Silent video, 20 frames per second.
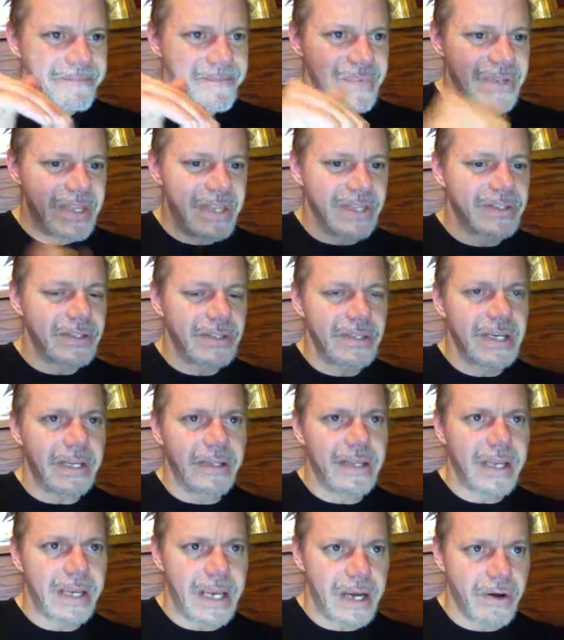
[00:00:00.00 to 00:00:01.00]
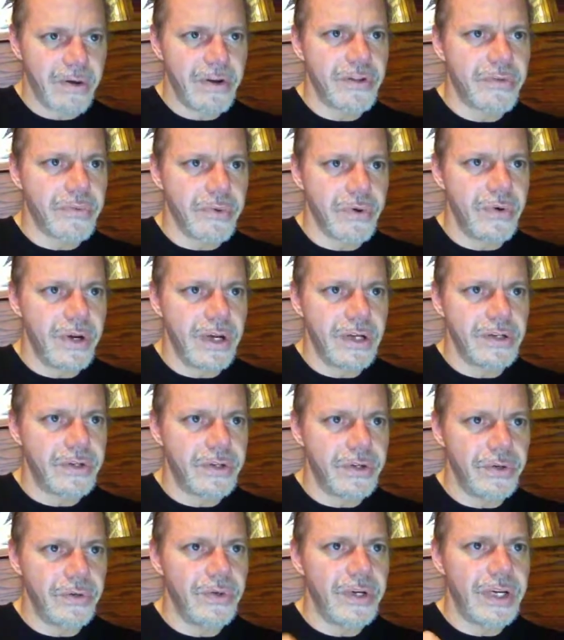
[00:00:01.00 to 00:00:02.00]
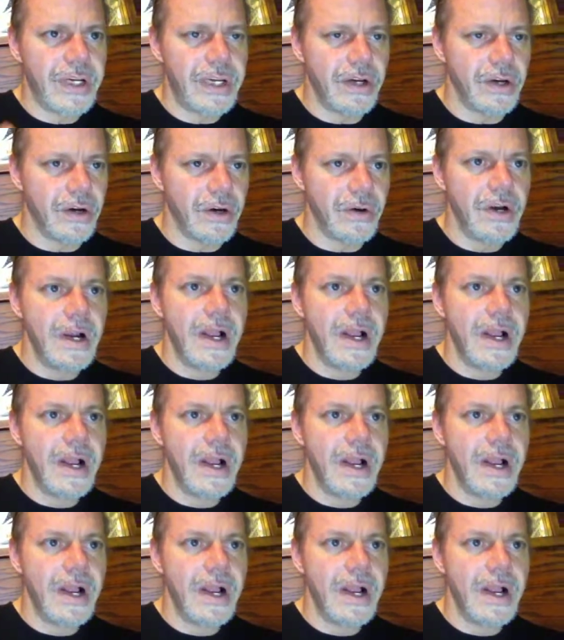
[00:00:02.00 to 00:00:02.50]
This is it. They carried through into here.